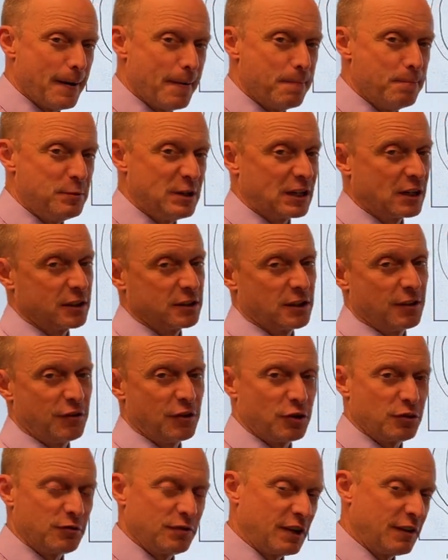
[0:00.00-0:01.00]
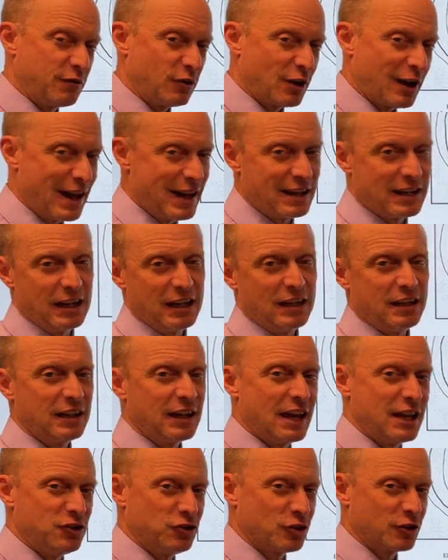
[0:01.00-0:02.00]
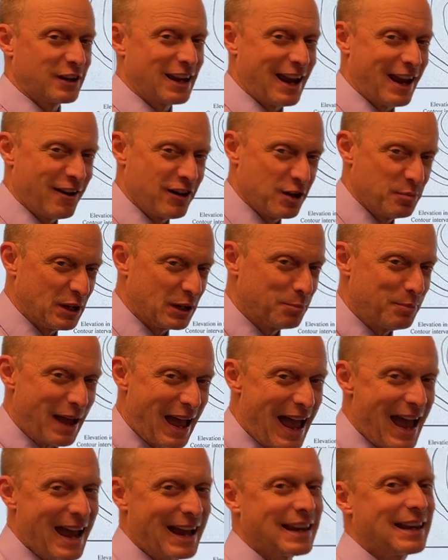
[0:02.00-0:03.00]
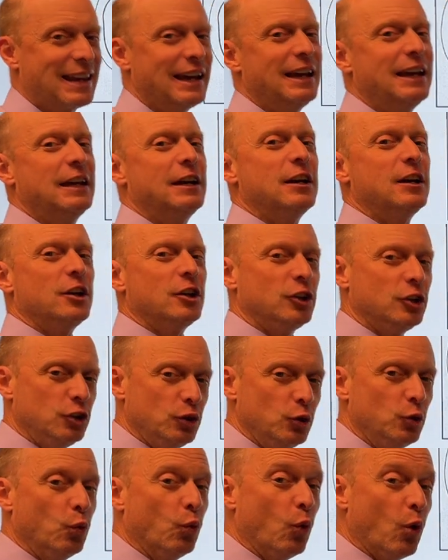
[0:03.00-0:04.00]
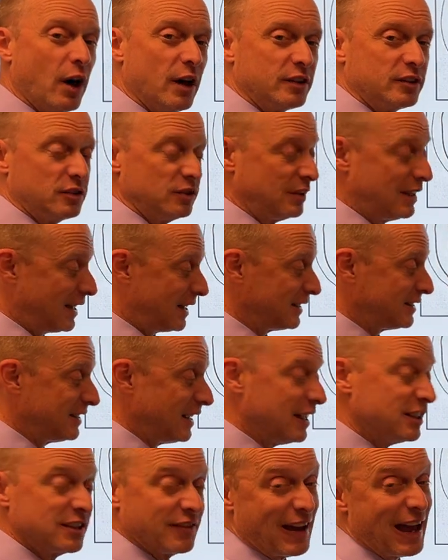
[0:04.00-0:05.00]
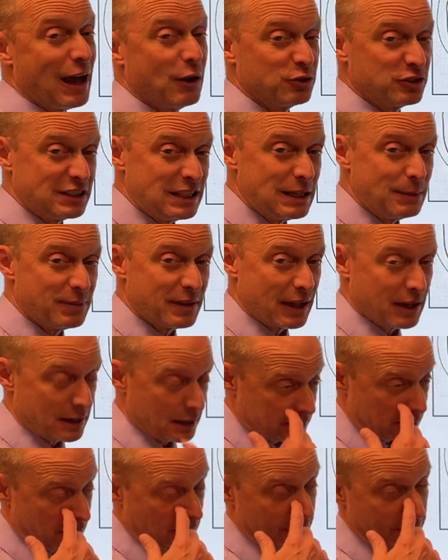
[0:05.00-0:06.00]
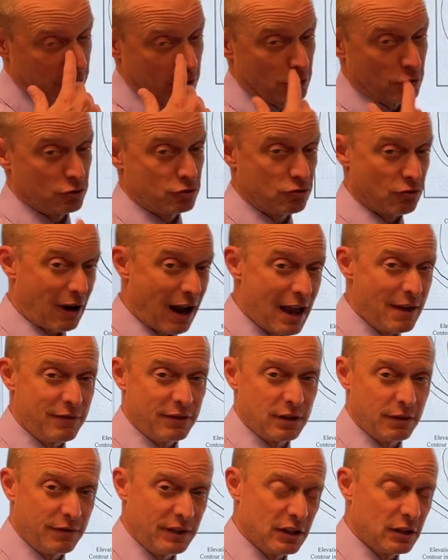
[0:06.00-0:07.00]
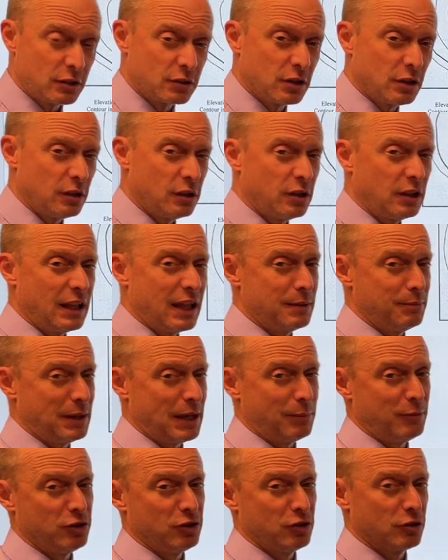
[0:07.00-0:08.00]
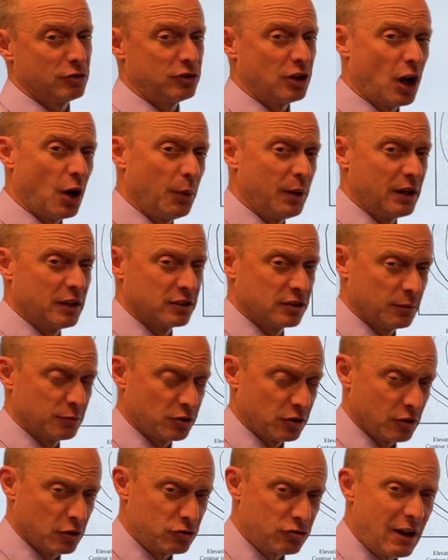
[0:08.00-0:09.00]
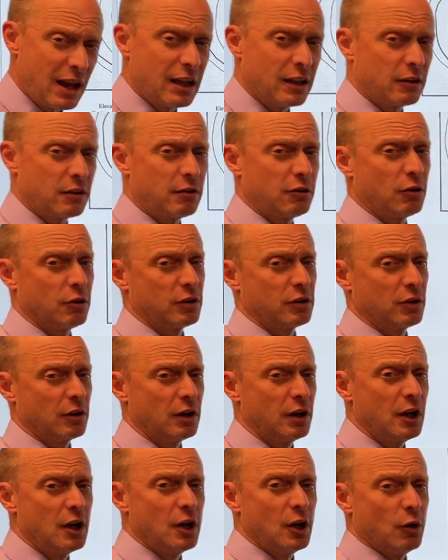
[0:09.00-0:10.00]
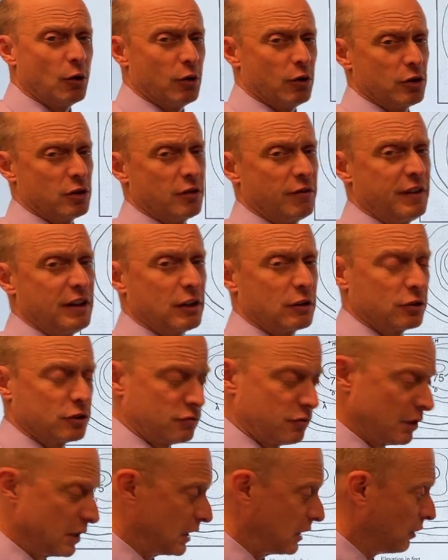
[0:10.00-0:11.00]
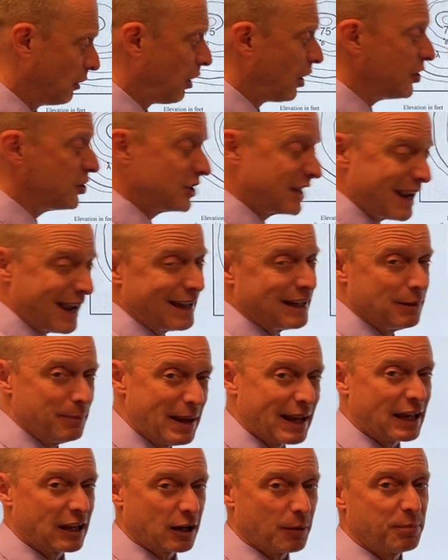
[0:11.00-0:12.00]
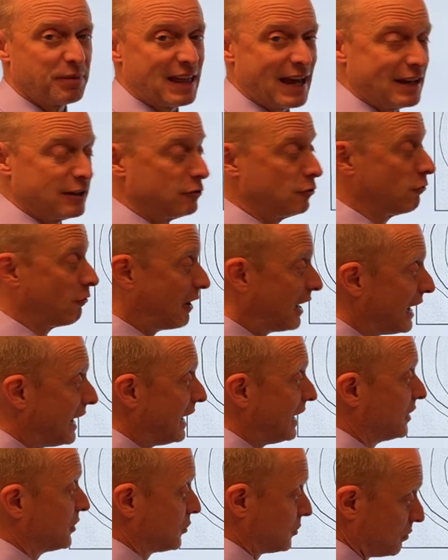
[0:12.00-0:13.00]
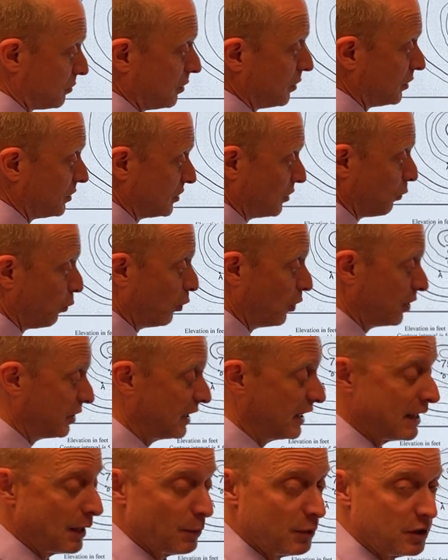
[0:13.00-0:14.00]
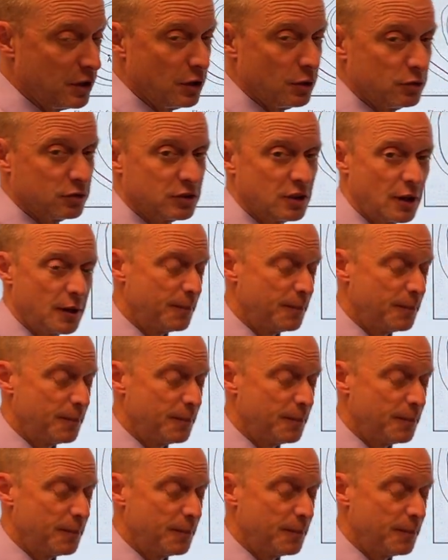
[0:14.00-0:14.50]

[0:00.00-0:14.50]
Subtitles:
Because if you're hiking and you're carrying a big pack, you want to get a sense of how steep that is. And if you're driving a vehicle and maybe you're towing some sort of trailer, or your vehicle is really large, can it make it up that grade is the word that they would use.